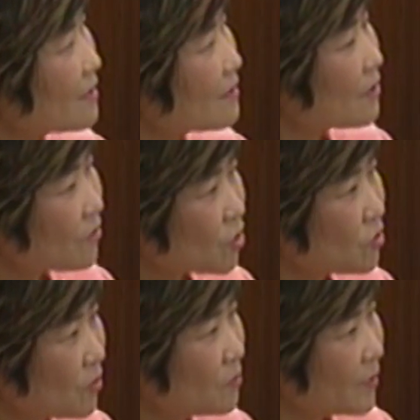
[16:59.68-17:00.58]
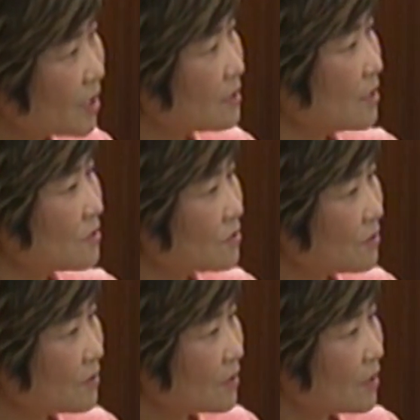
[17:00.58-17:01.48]
there is no wastage.
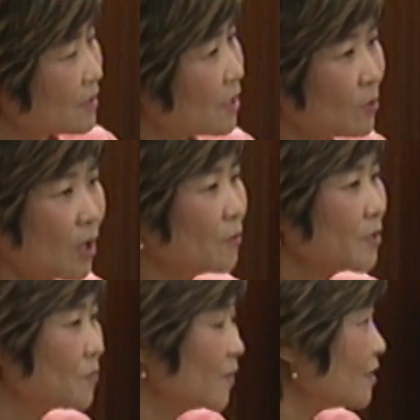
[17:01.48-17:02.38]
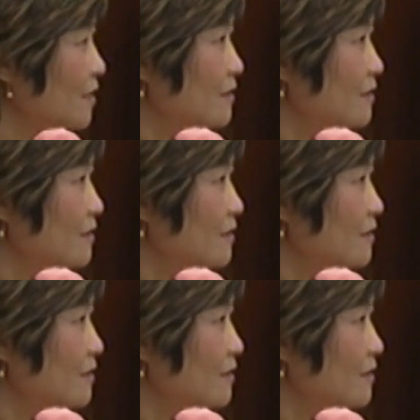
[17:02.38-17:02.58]
There will always be